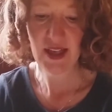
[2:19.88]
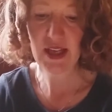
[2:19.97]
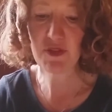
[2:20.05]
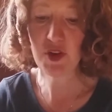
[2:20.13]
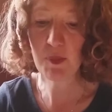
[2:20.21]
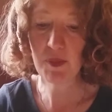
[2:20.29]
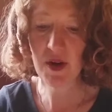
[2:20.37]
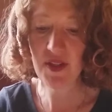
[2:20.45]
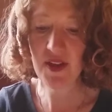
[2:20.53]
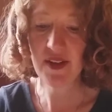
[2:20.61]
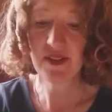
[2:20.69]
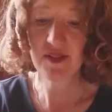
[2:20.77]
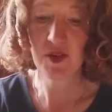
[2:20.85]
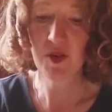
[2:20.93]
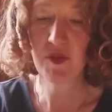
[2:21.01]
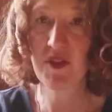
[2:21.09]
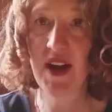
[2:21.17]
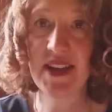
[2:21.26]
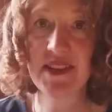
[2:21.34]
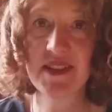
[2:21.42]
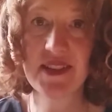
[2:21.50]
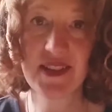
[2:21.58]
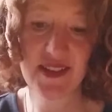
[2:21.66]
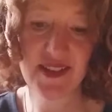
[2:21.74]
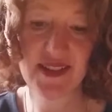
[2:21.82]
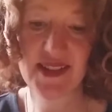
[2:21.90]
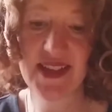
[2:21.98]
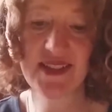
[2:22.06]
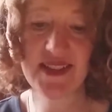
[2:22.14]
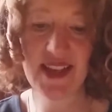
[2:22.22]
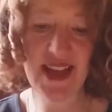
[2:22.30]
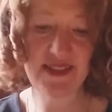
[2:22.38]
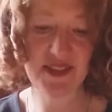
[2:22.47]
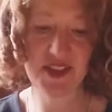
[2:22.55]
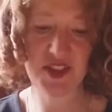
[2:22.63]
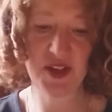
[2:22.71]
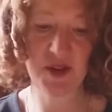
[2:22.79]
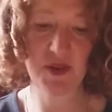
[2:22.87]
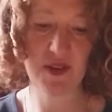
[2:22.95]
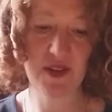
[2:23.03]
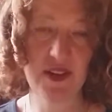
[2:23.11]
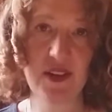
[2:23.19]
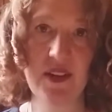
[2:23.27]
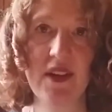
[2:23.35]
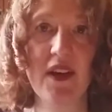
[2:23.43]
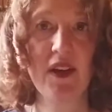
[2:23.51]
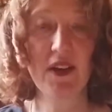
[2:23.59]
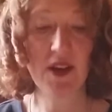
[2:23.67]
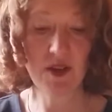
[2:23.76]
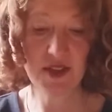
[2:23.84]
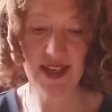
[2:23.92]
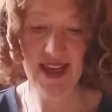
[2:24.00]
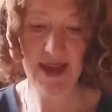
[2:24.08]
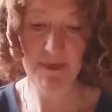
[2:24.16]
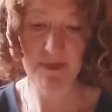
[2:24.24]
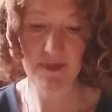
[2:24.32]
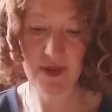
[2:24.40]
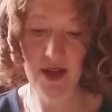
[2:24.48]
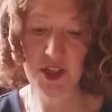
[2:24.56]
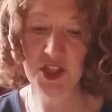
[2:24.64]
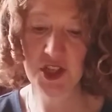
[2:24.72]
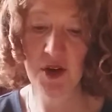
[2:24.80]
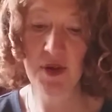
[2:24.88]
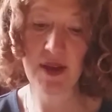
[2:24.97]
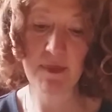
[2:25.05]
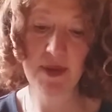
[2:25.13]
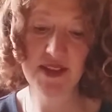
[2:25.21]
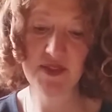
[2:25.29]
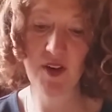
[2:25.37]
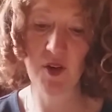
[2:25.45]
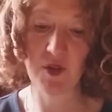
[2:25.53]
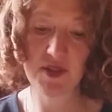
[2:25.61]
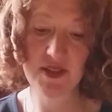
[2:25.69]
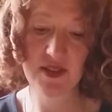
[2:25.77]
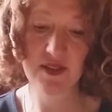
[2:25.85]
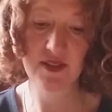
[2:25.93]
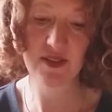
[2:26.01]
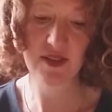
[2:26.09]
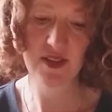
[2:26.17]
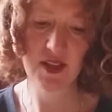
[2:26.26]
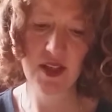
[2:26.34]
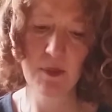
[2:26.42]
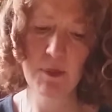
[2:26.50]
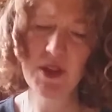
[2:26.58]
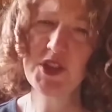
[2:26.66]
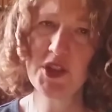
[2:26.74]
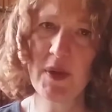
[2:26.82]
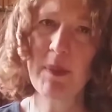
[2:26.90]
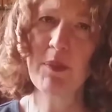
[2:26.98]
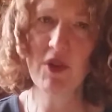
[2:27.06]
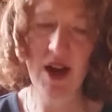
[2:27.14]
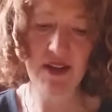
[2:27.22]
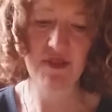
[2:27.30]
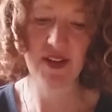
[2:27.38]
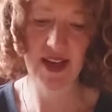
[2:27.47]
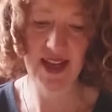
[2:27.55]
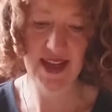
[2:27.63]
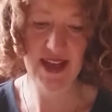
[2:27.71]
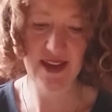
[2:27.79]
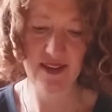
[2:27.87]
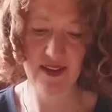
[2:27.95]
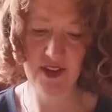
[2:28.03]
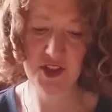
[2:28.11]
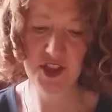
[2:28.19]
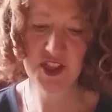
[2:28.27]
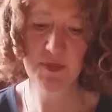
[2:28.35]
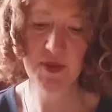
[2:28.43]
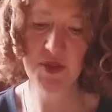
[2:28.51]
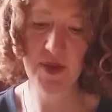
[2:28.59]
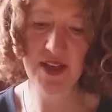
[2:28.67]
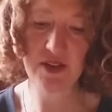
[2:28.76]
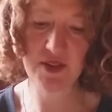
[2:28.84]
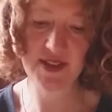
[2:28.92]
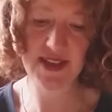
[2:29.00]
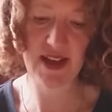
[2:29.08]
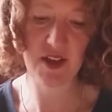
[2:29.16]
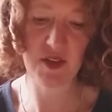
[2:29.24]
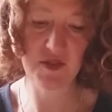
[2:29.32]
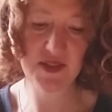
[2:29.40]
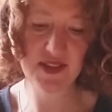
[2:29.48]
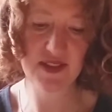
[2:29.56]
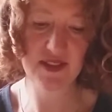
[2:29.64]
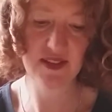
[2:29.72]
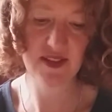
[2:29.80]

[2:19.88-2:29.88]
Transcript: If your brother or friend sins against you, go to him and show him his fault. But do it privately, just between yourselves.